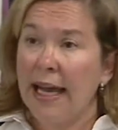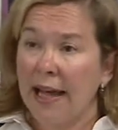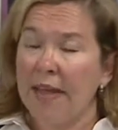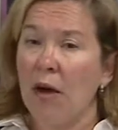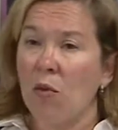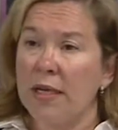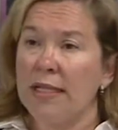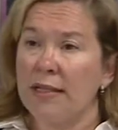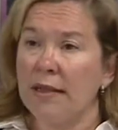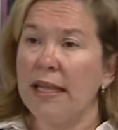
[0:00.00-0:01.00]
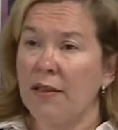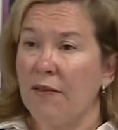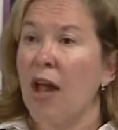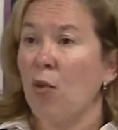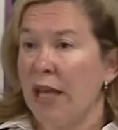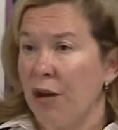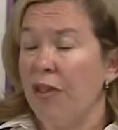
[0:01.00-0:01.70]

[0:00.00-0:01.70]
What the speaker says: And that was the following year,